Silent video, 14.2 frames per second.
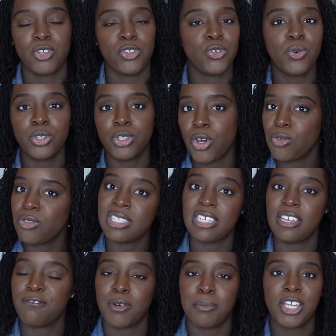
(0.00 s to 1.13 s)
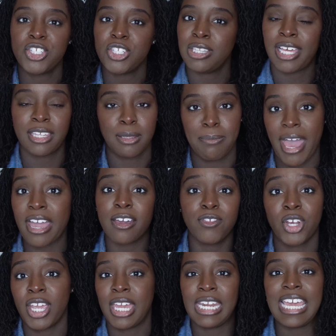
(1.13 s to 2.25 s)
You will know this information like the back of your
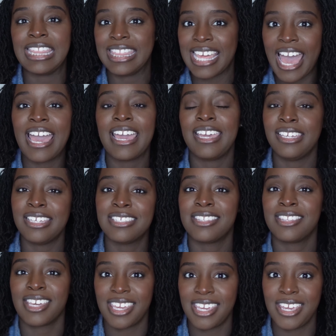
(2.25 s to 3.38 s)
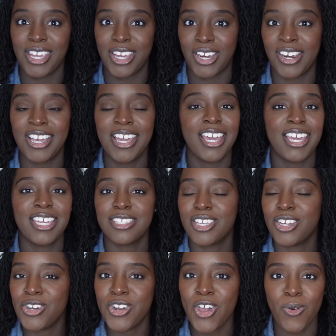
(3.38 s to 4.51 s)
hand, and that is the key here, is to
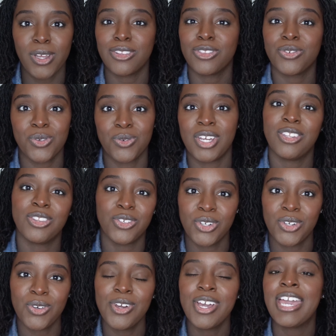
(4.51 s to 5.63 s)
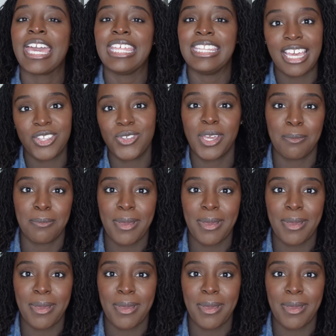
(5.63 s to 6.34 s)
know it through and through, and then you can